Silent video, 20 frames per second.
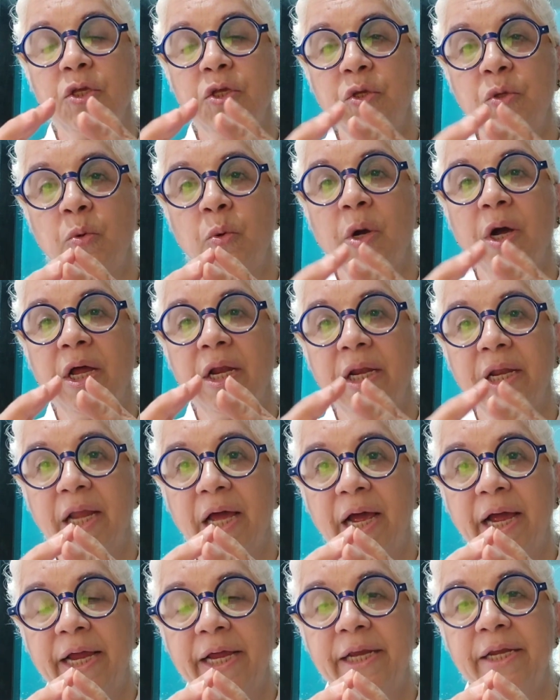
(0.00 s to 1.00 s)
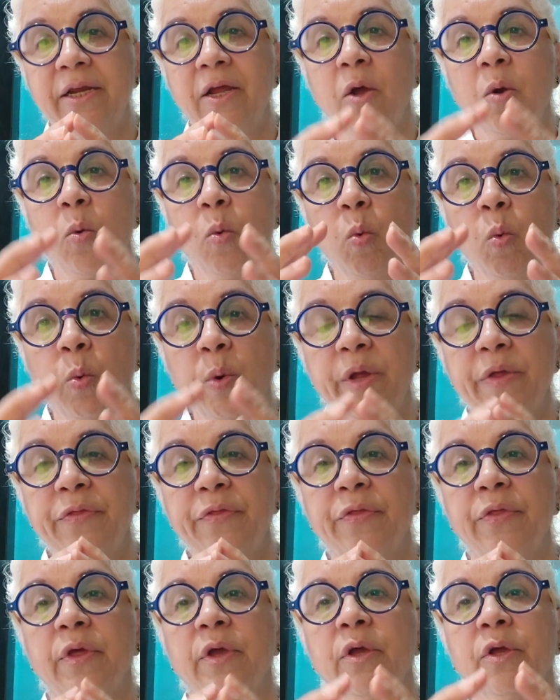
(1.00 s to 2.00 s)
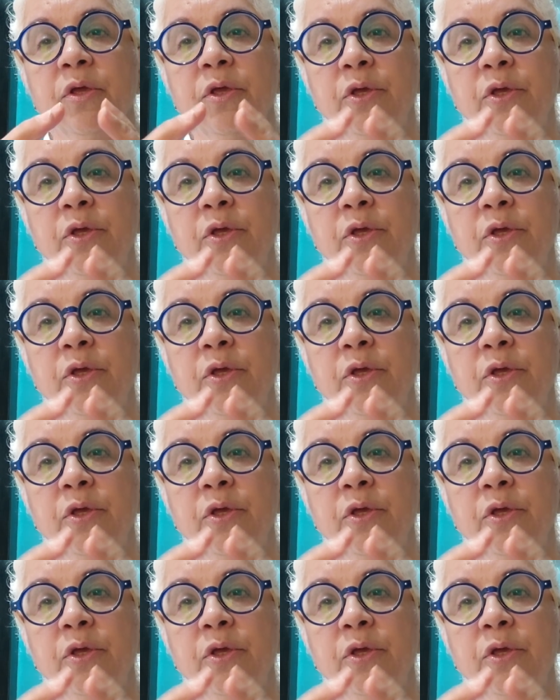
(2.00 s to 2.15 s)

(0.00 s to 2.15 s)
you align with